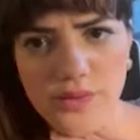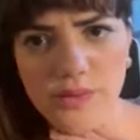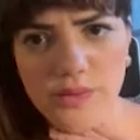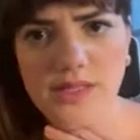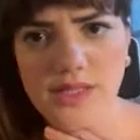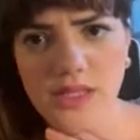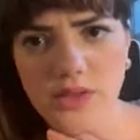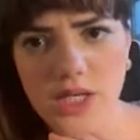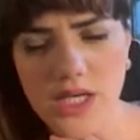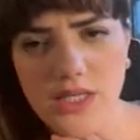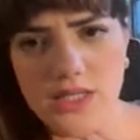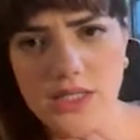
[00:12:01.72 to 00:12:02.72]

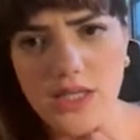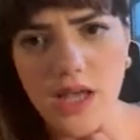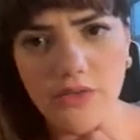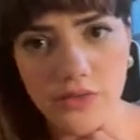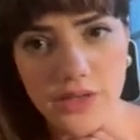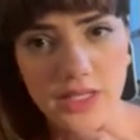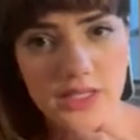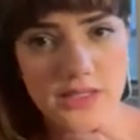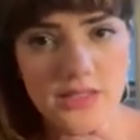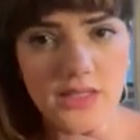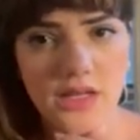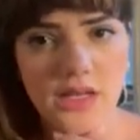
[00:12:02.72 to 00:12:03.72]
series and
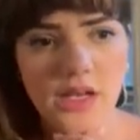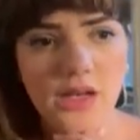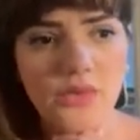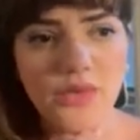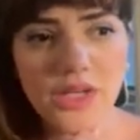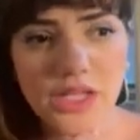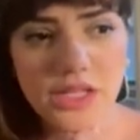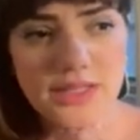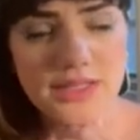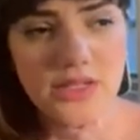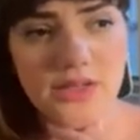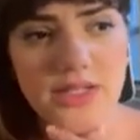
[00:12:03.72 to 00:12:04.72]
Netflix, really good
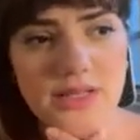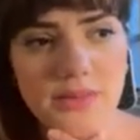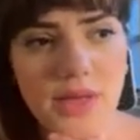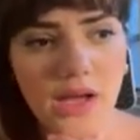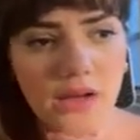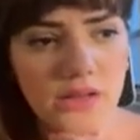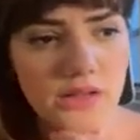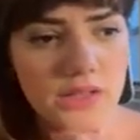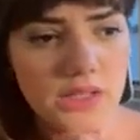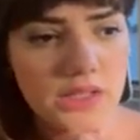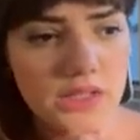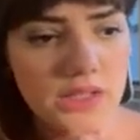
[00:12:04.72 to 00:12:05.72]
series about
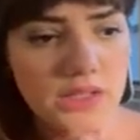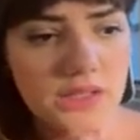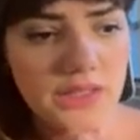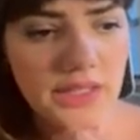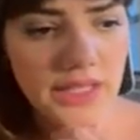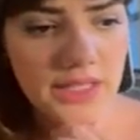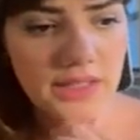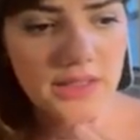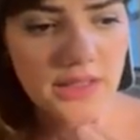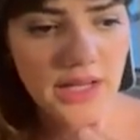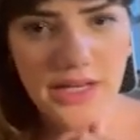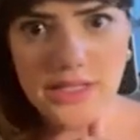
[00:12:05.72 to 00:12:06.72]
like,
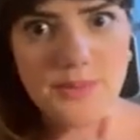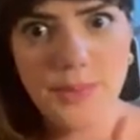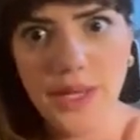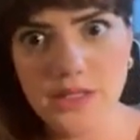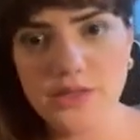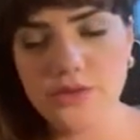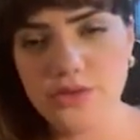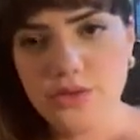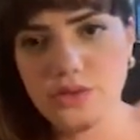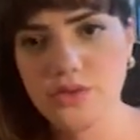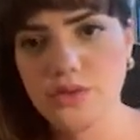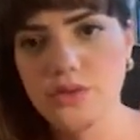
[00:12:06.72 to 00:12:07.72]
and it's based on true
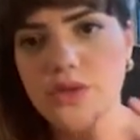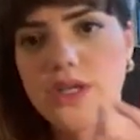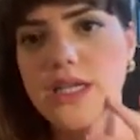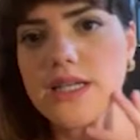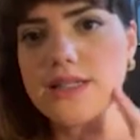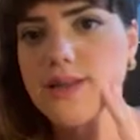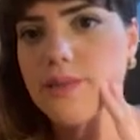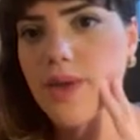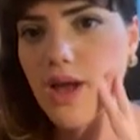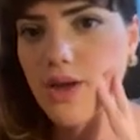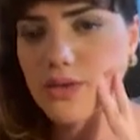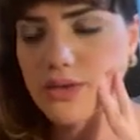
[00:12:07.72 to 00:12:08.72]
stories
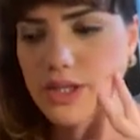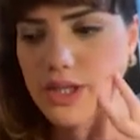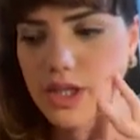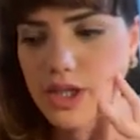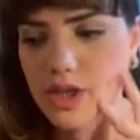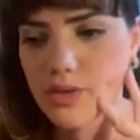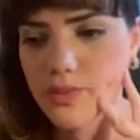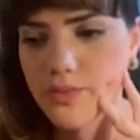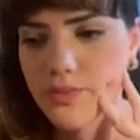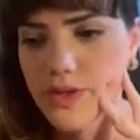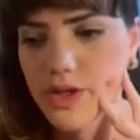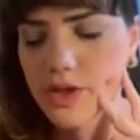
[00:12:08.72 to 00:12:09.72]
about like, you know,
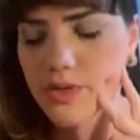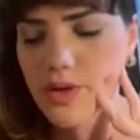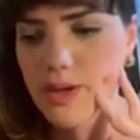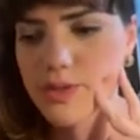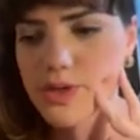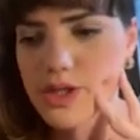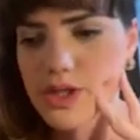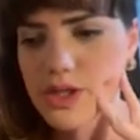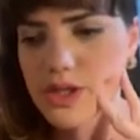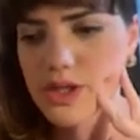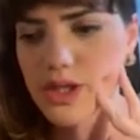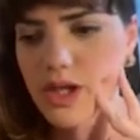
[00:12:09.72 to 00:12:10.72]
the
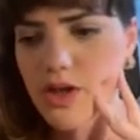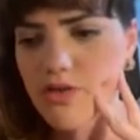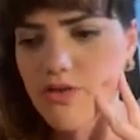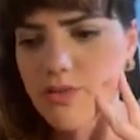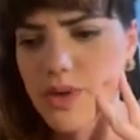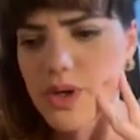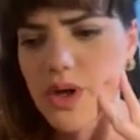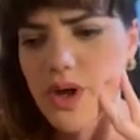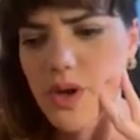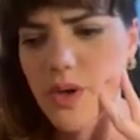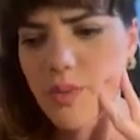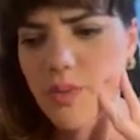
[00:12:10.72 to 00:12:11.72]
corruption in the government,
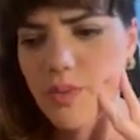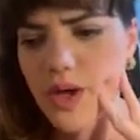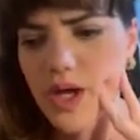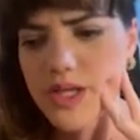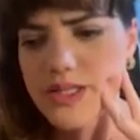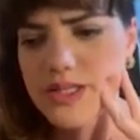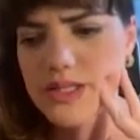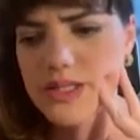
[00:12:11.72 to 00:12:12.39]
but